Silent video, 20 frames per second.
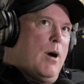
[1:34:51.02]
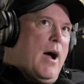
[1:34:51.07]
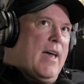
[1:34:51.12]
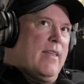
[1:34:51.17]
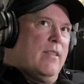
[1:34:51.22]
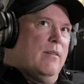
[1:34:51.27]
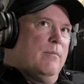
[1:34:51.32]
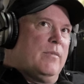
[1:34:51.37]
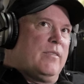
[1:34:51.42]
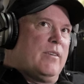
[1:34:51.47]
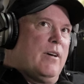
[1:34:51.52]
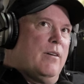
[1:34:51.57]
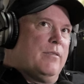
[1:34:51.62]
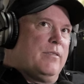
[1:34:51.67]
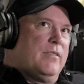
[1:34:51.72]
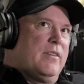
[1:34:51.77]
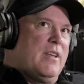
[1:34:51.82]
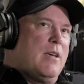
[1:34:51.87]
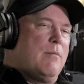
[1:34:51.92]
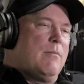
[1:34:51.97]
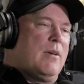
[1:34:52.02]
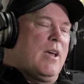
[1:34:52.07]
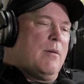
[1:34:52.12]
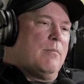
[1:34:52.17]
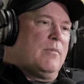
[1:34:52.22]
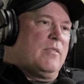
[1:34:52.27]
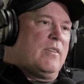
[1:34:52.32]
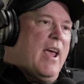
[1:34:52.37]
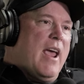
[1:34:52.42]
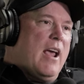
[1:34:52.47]
by themselves, team
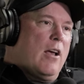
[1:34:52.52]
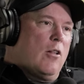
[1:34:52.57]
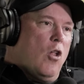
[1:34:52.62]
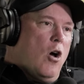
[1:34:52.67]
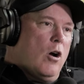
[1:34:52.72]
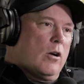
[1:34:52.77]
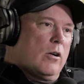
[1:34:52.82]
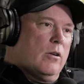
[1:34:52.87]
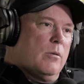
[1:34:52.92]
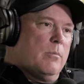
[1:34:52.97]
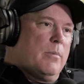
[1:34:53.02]
games take longer.